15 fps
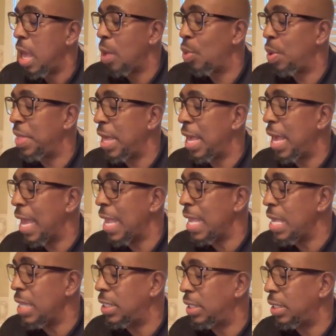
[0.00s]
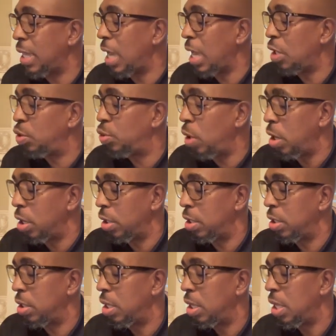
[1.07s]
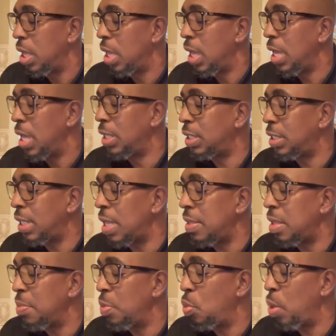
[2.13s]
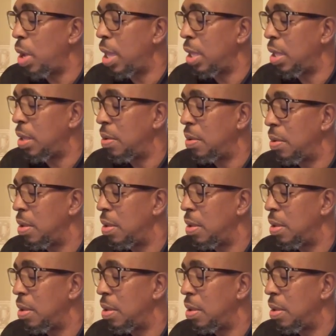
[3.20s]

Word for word: And when they had eaten and drunk, he sent them away